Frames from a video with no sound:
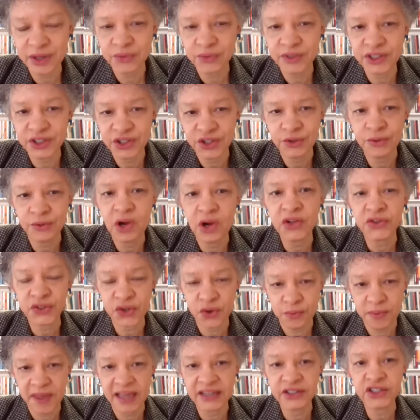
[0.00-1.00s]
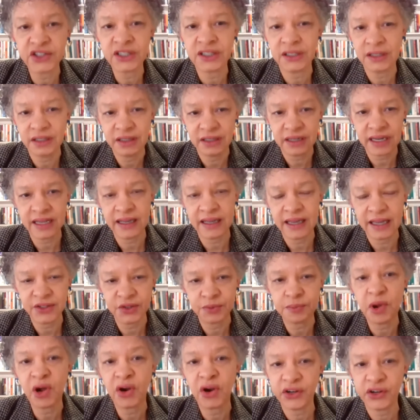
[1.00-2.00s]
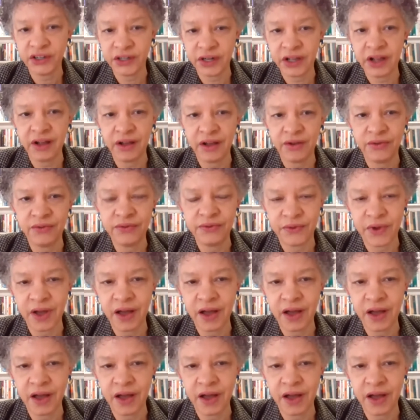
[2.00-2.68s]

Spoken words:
which you also mentioned as part of